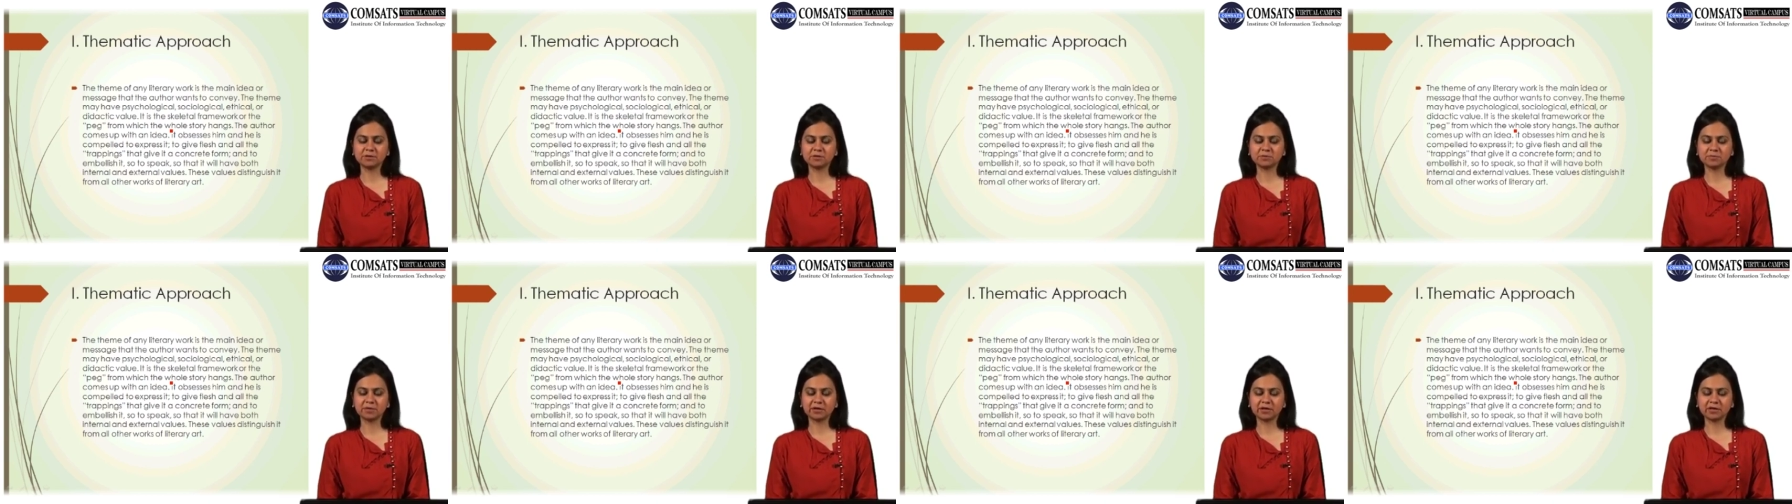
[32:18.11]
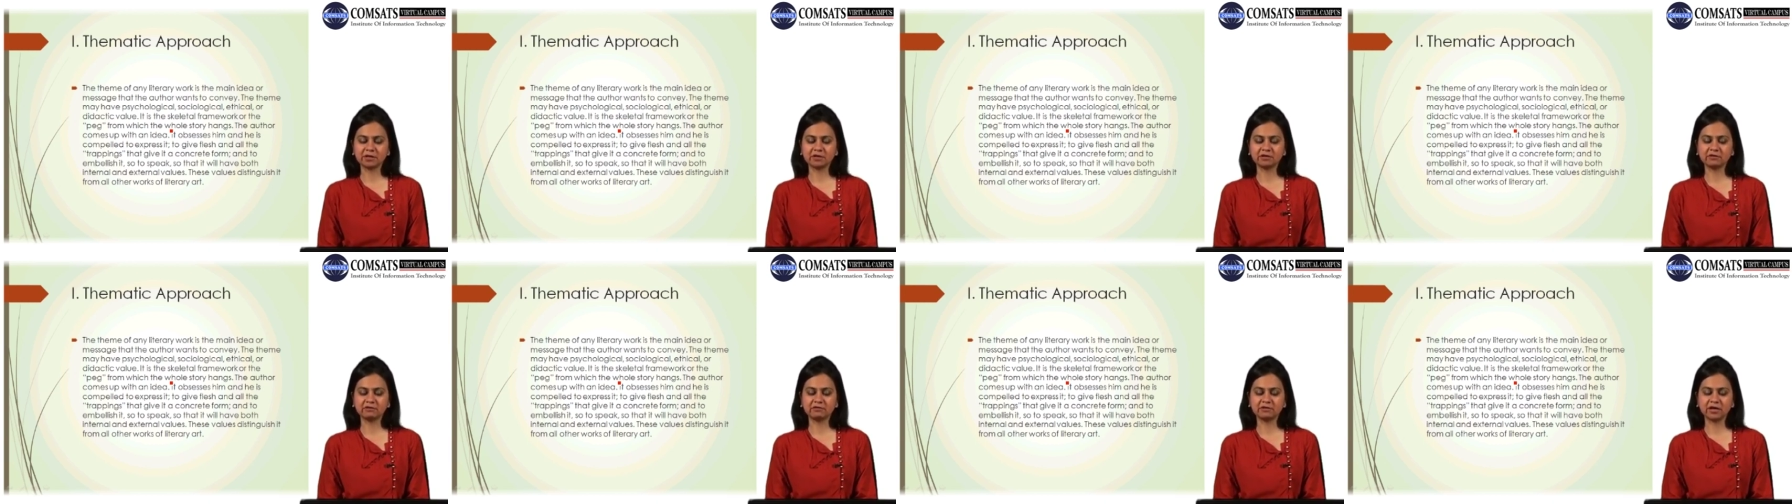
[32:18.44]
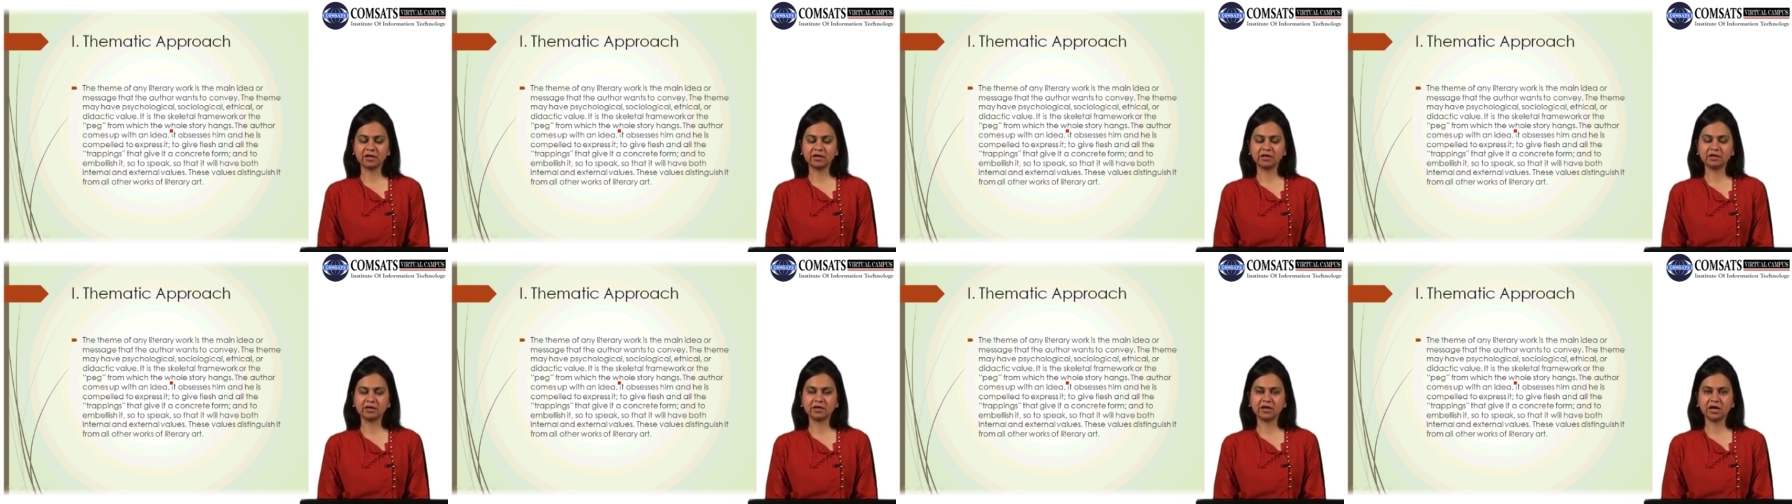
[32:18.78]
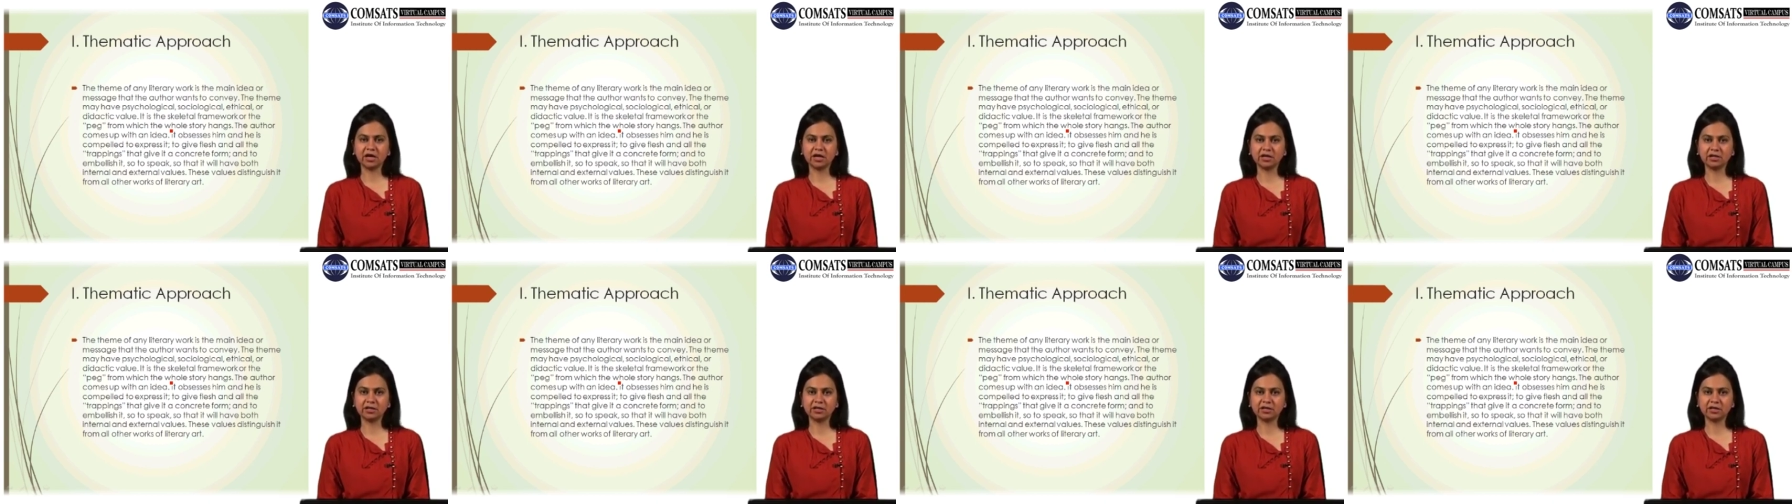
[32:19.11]
perspective and
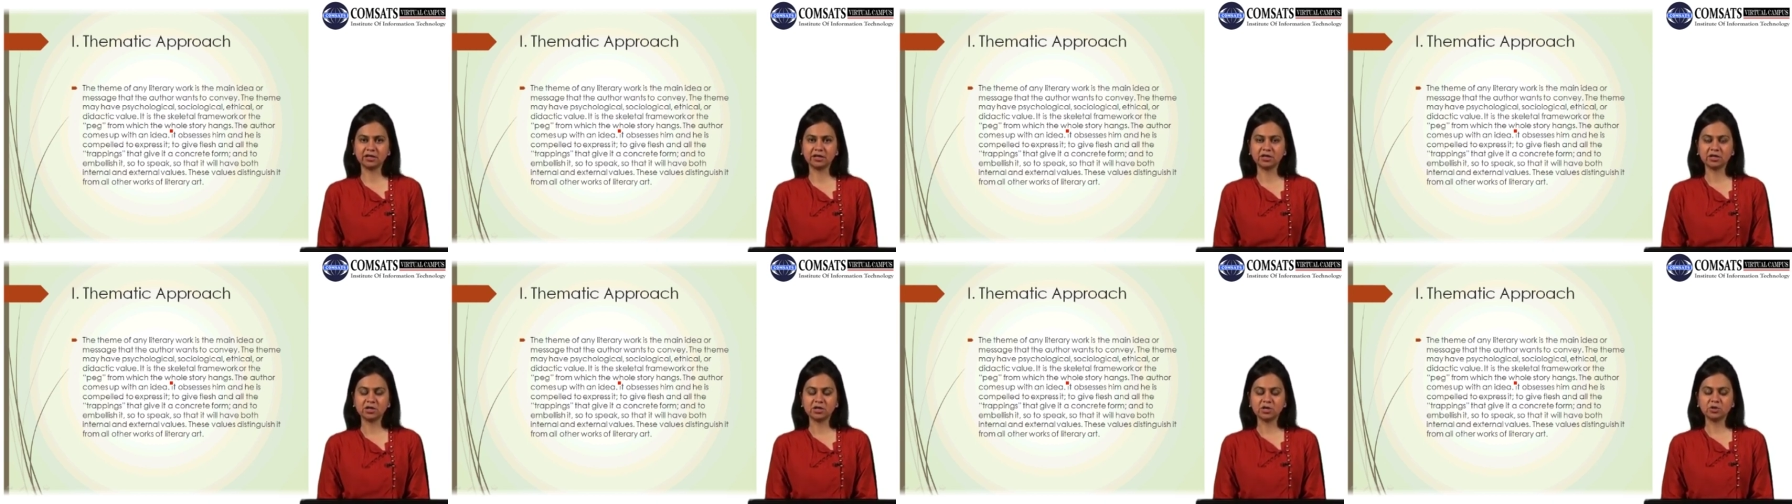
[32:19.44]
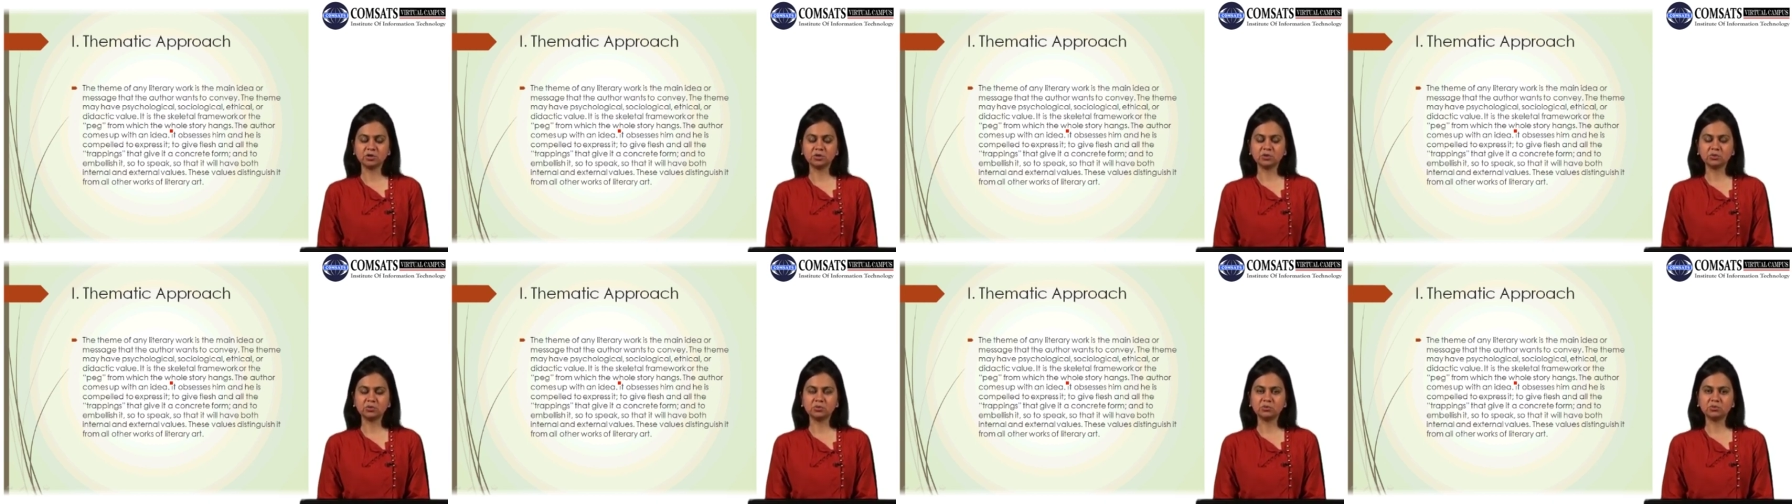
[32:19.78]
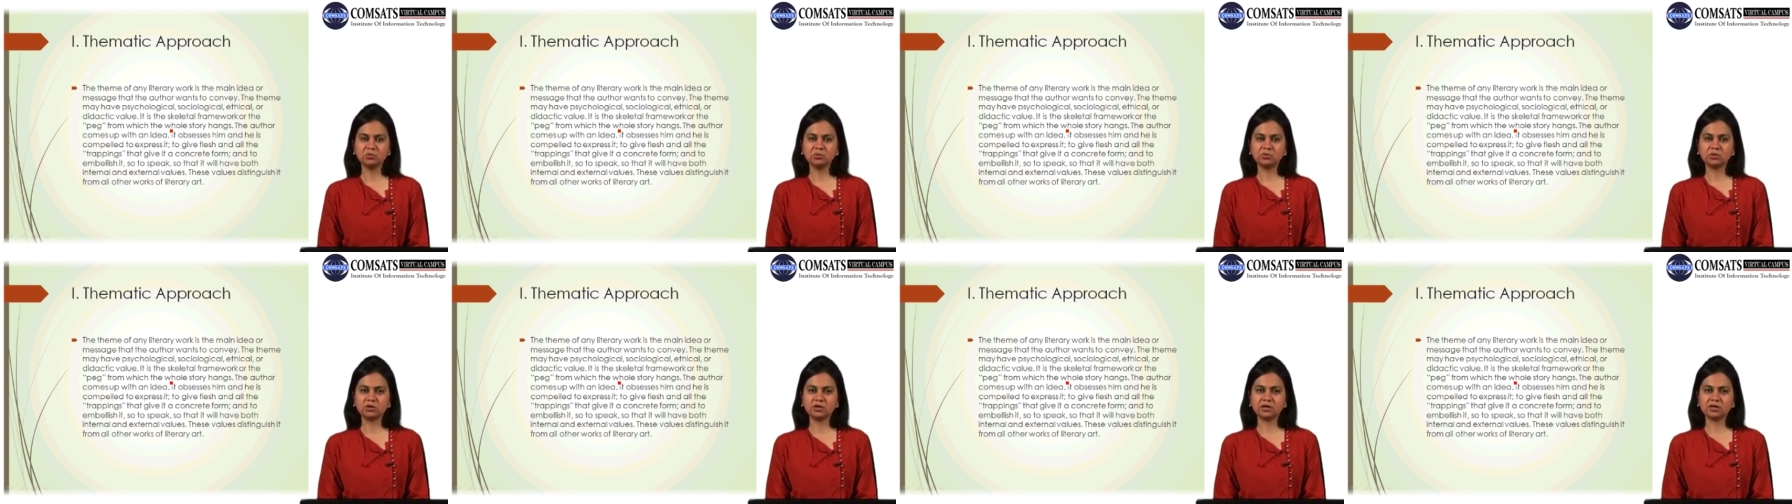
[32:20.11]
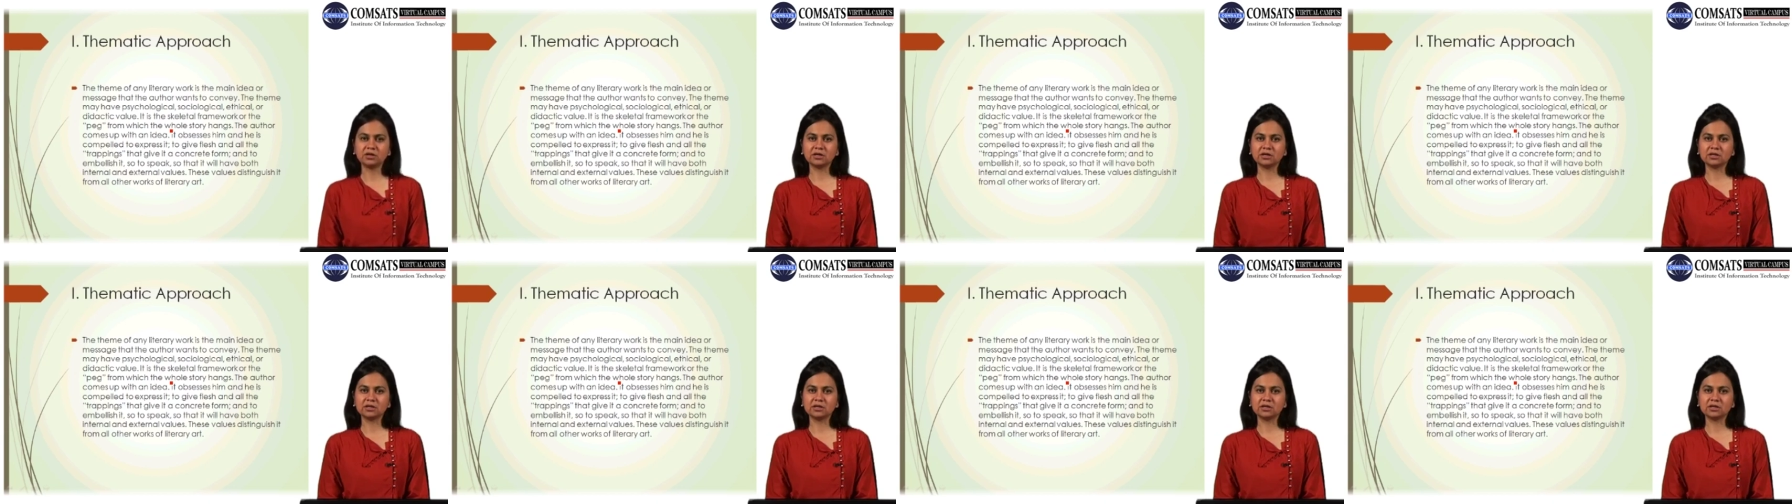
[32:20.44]
idea to